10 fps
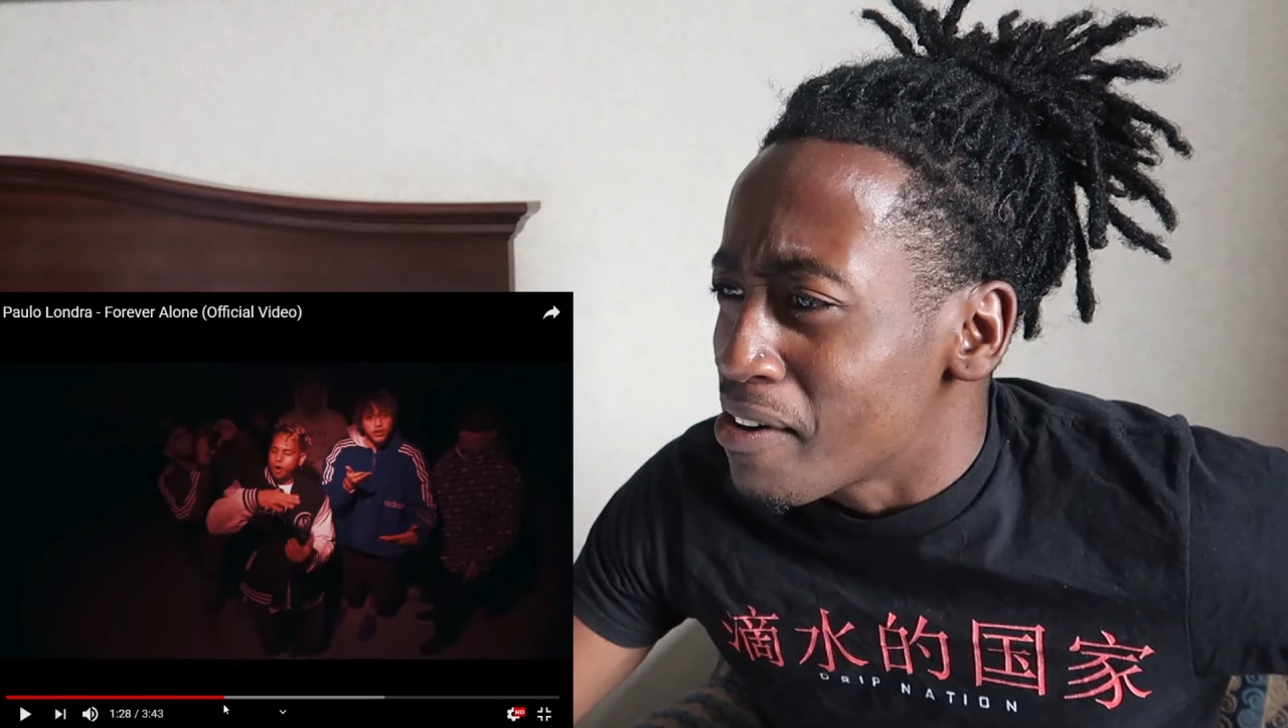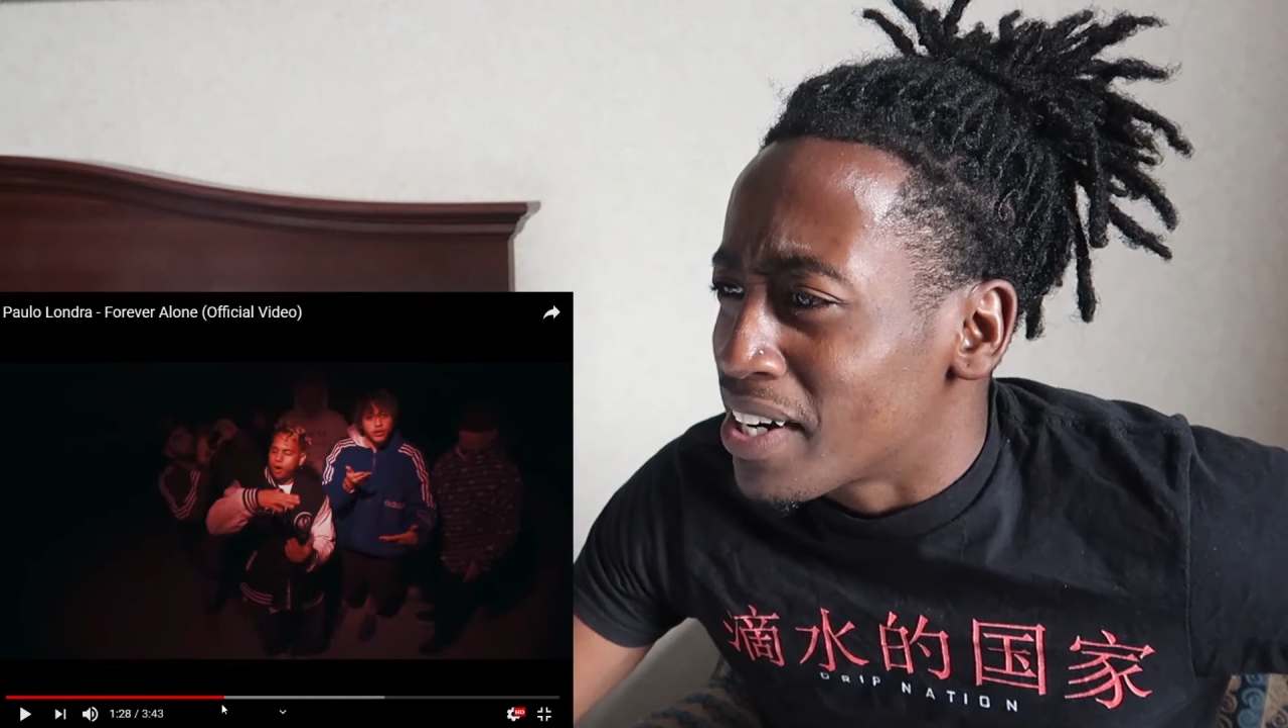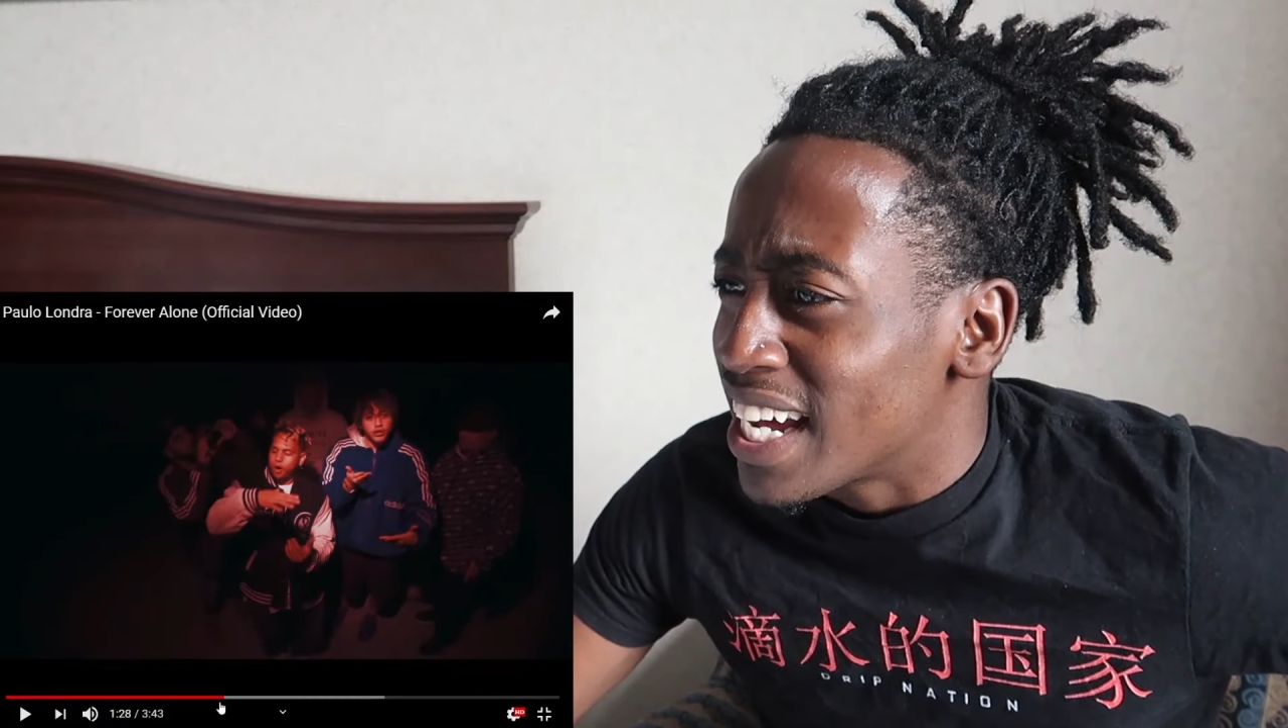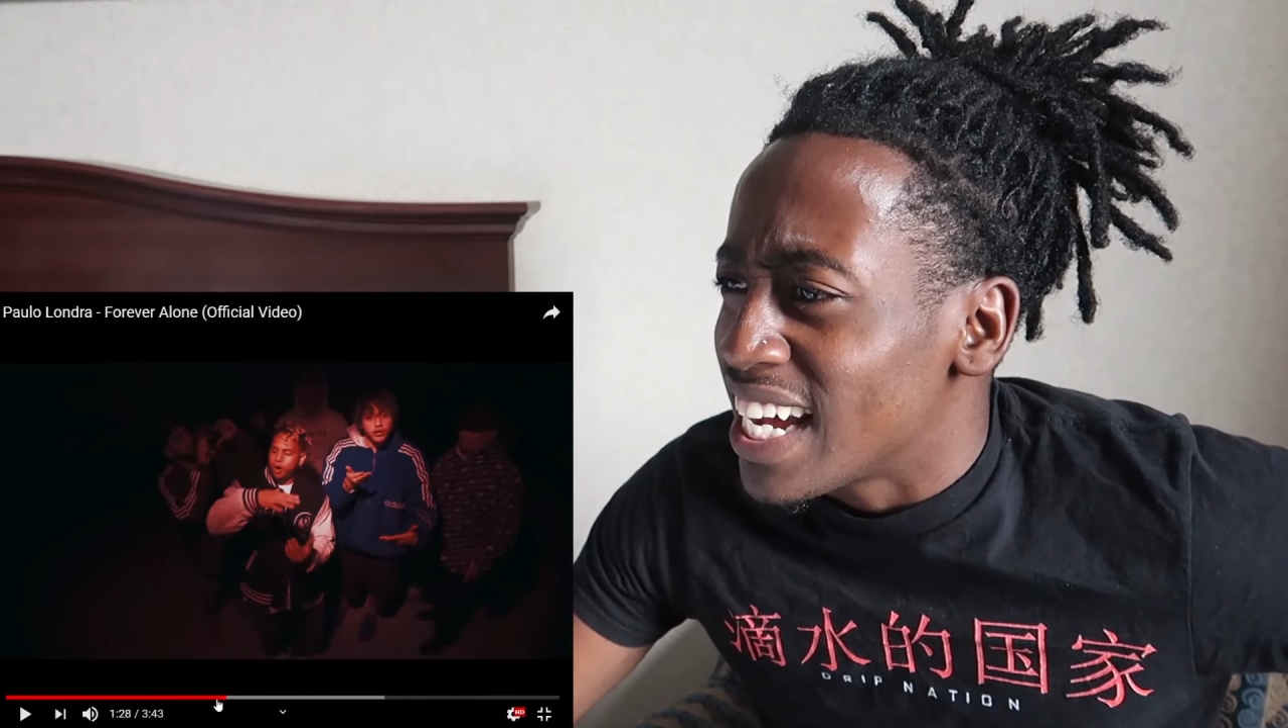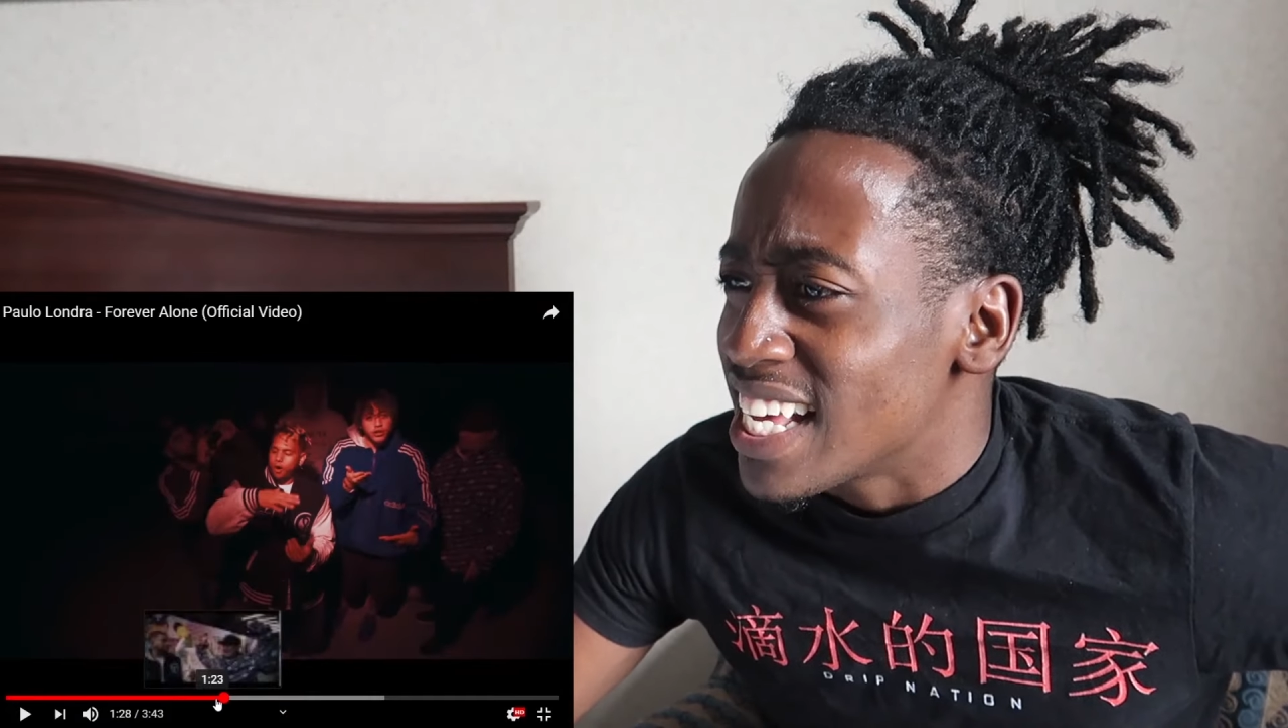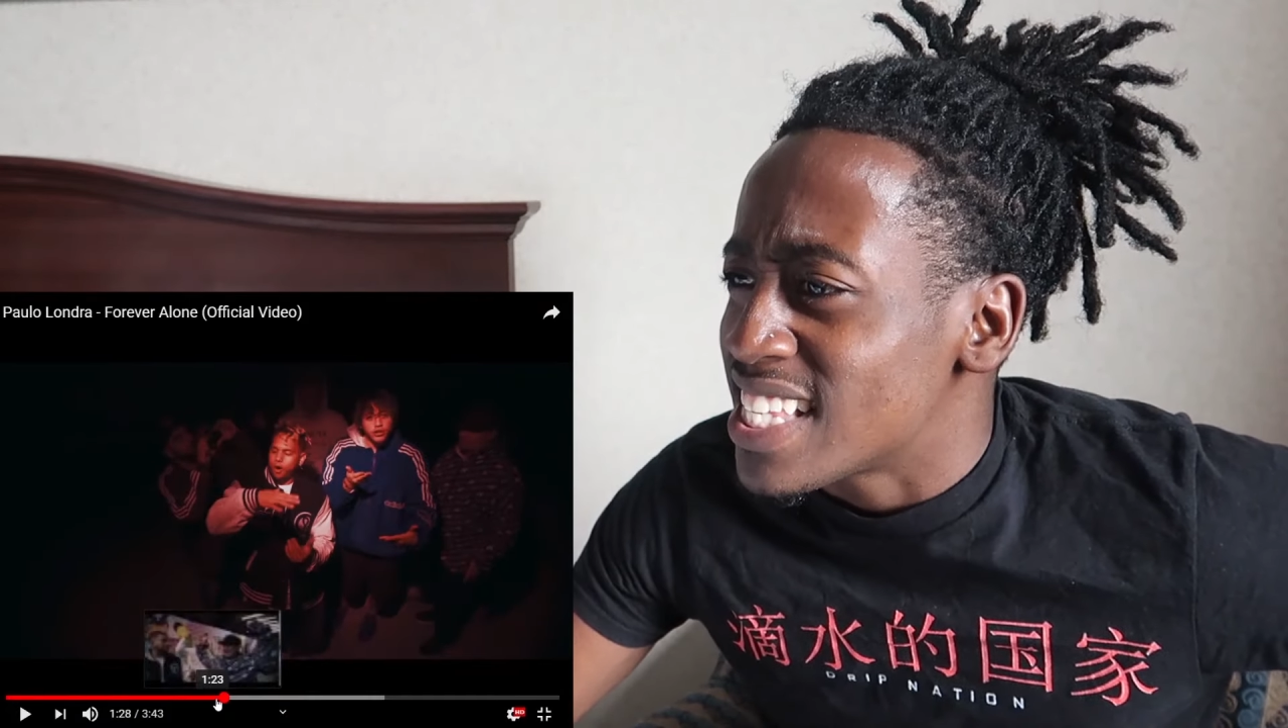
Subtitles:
Okay, I